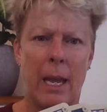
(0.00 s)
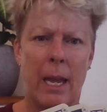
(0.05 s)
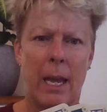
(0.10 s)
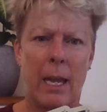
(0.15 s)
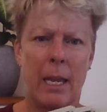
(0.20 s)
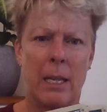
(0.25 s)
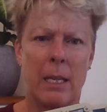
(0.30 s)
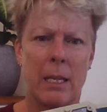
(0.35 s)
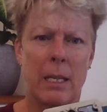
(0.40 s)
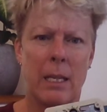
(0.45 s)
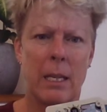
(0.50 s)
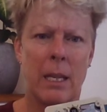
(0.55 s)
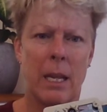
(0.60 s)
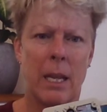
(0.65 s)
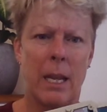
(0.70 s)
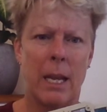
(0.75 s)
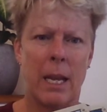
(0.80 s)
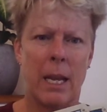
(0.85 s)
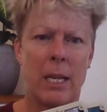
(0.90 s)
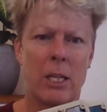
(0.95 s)
and
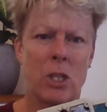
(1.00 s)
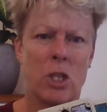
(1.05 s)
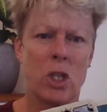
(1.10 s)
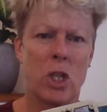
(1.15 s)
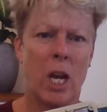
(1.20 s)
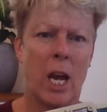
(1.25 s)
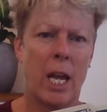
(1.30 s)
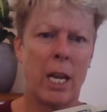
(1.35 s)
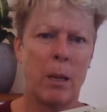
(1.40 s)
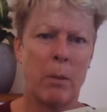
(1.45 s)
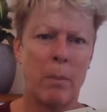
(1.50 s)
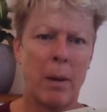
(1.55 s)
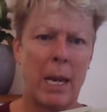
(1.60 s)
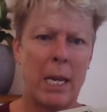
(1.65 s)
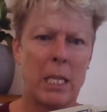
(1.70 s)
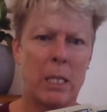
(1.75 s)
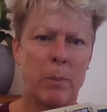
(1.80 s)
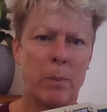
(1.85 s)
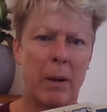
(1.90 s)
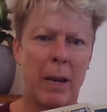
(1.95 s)
as China
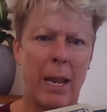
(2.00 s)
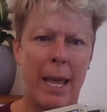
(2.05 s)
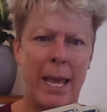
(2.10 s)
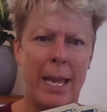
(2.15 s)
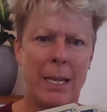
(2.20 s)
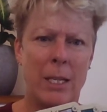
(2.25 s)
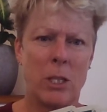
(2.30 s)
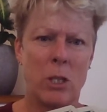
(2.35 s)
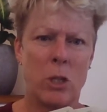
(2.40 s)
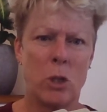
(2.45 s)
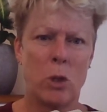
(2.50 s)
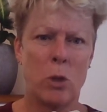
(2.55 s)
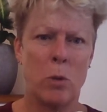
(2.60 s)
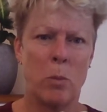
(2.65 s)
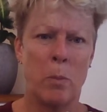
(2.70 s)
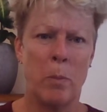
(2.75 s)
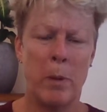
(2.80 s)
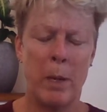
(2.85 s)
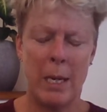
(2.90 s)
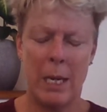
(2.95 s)
makes plans to
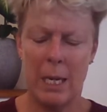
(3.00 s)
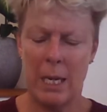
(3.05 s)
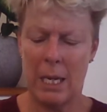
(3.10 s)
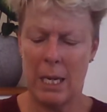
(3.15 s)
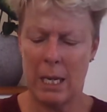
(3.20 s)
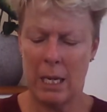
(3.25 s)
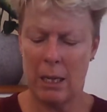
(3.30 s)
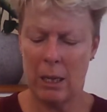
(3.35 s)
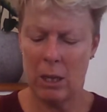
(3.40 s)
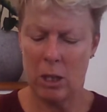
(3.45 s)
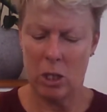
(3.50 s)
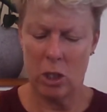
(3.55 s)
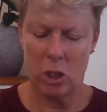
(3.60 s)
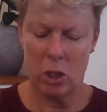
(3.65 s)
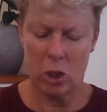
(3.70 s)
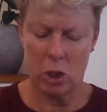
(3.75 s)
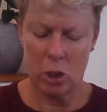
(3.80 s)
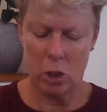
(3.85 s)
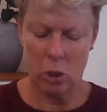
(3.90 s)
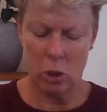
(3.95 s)
be in
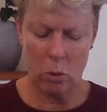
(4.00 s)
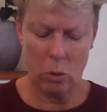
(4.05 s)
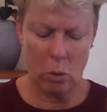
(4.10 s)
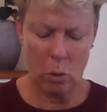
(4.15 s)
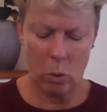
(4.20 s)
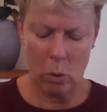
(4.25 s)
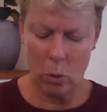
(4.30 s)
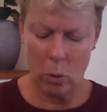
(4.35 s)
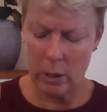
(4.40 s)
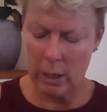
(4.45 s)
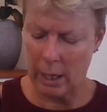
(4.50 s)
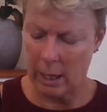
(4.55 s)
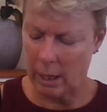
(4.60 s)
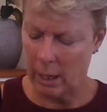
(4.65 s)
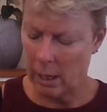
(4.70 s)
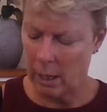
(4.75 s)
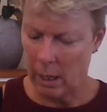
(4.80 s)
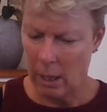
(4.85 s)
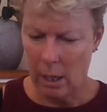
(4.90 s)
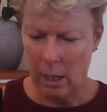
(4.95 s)
this new order.
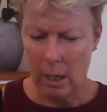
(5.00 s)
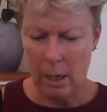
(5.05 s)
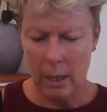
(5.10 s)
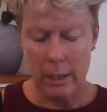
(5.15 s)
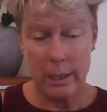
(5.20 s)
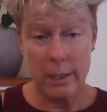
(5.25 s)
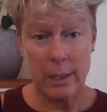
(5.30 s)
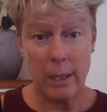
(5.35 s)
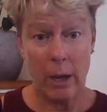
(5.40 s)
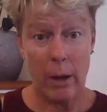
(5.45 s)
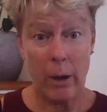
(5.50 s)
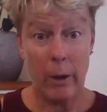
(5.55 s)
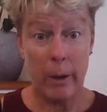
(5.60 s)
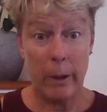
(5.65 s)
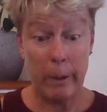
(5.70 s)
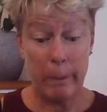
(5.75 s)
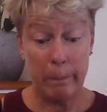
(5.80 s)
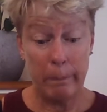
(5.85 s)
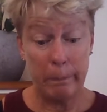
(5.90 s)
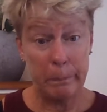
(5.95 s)
So